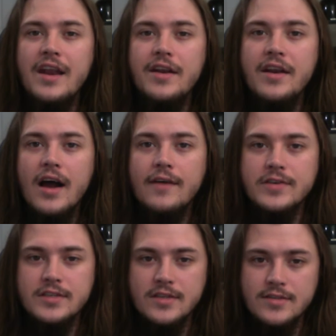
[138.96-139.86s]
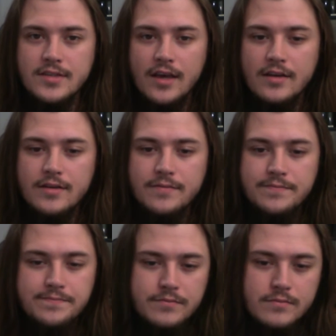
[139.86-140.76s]
novices yet.
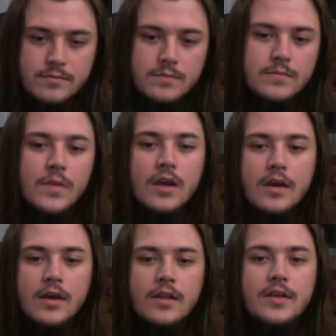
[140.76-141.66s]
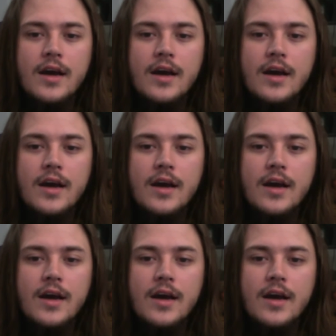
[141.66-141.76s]
The